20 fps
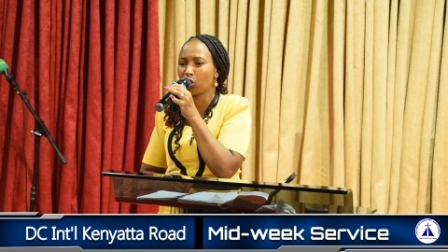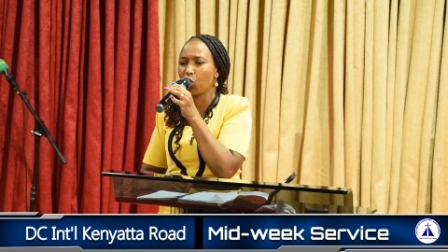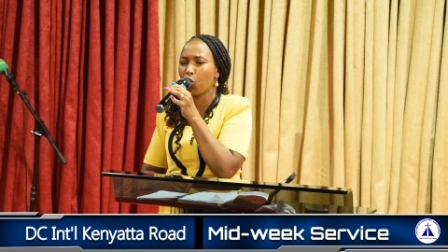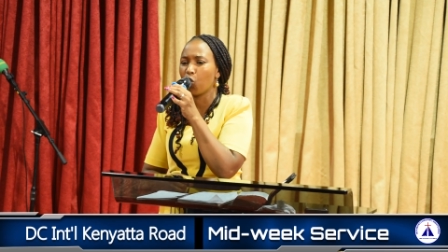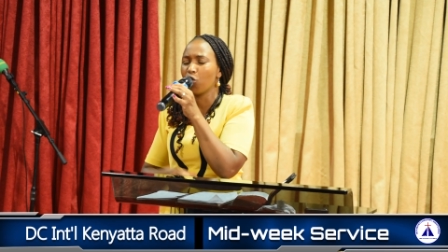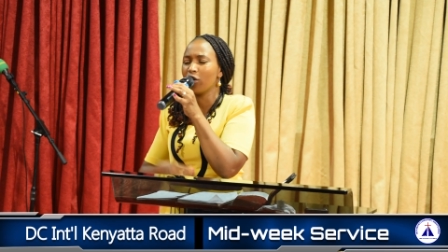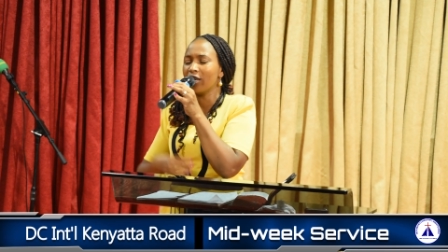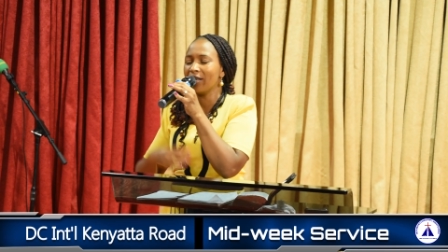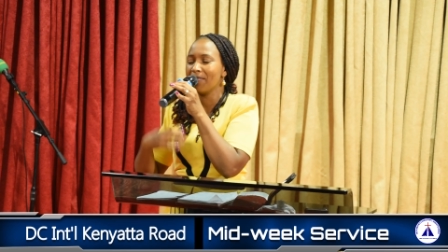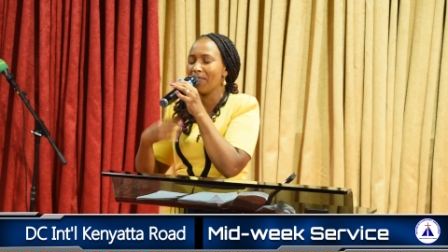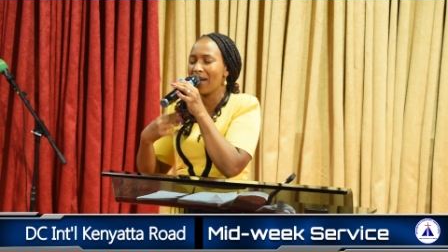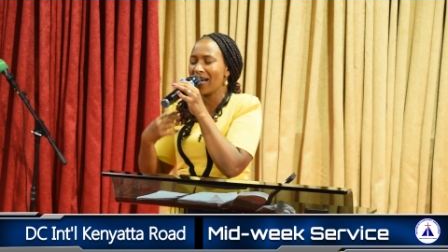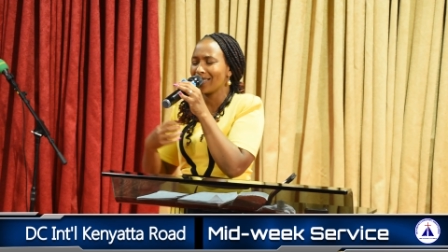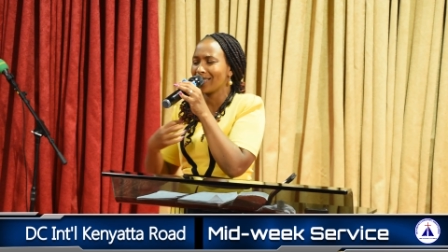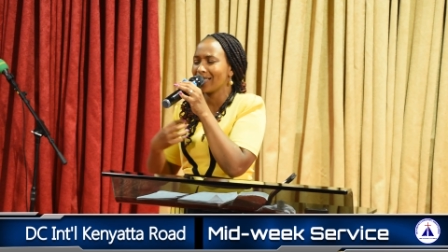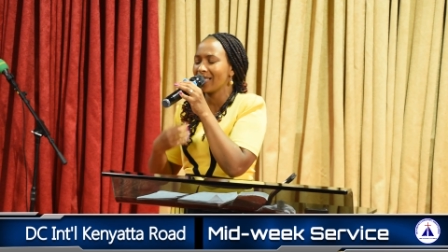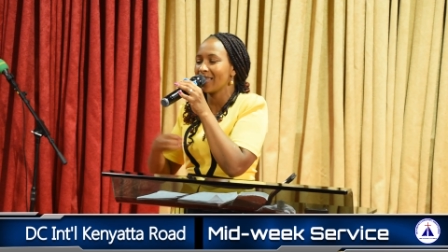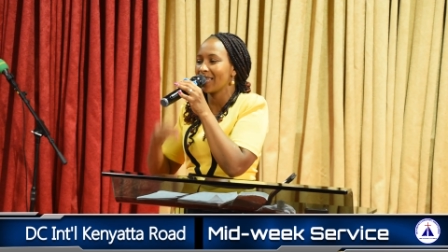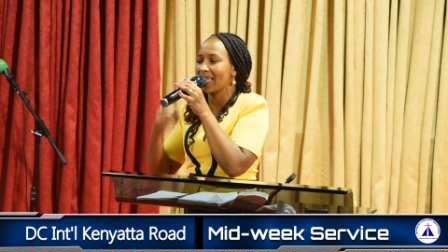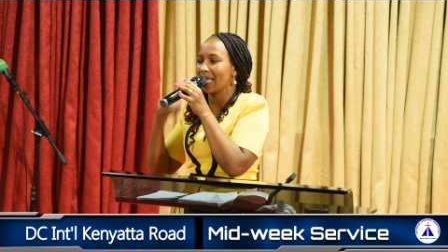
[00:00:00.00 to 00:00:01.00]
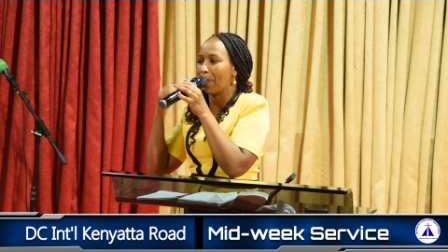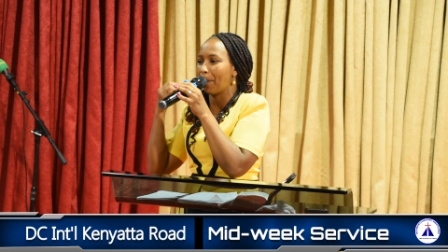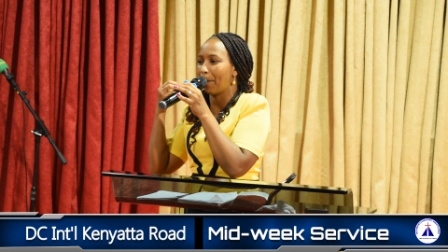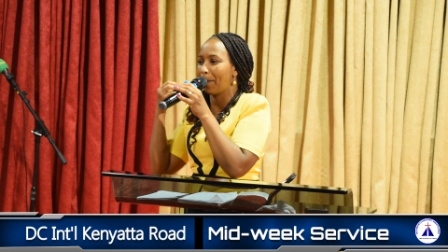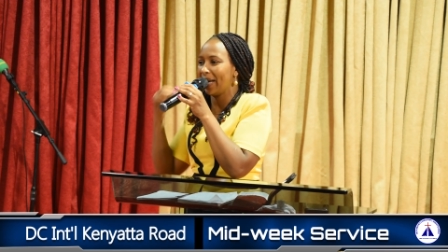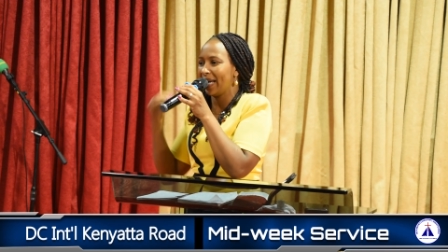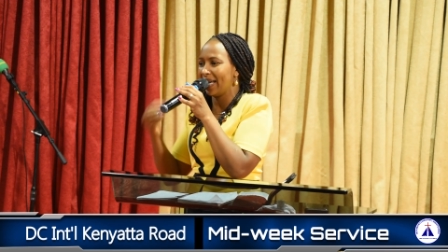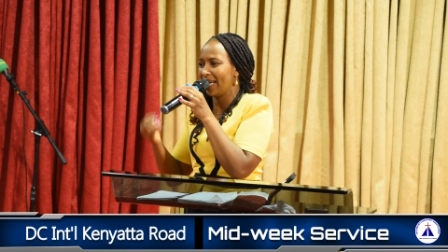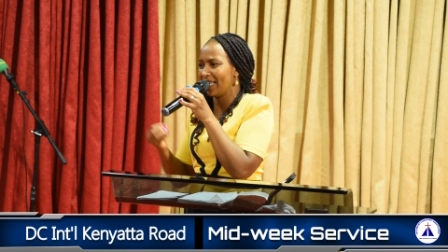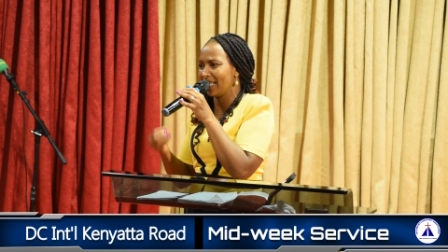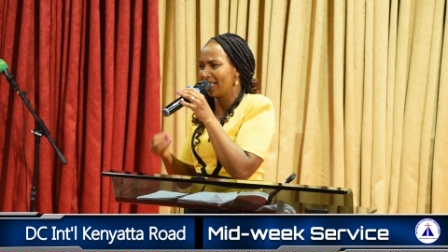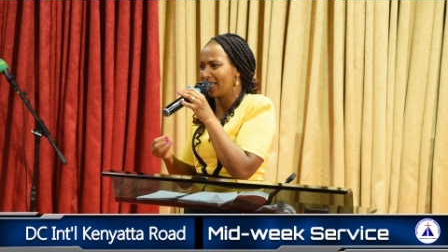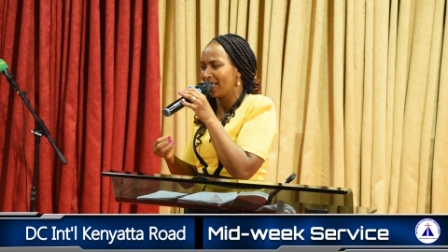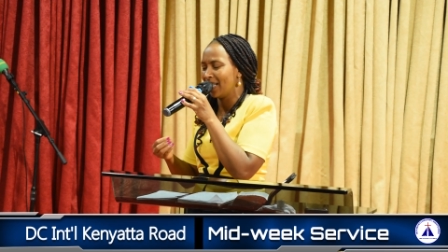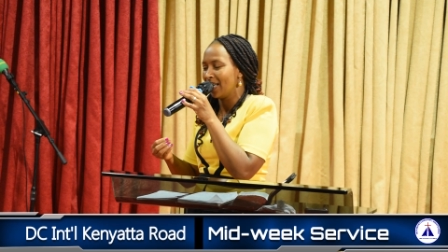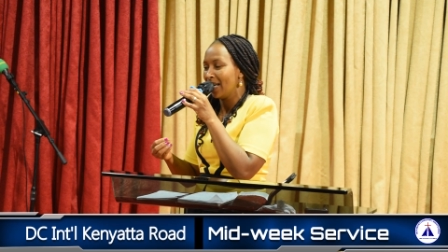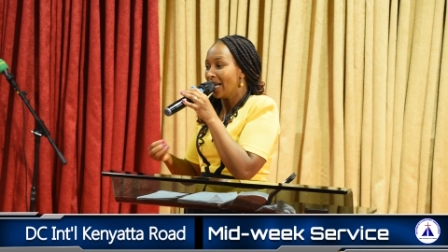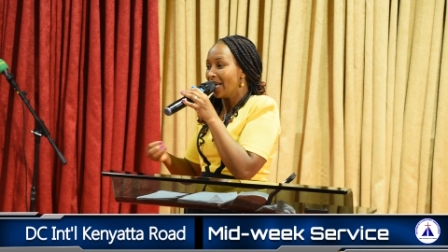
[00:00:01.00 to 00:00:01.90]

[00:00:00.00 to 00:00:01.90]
you could imagine the pain,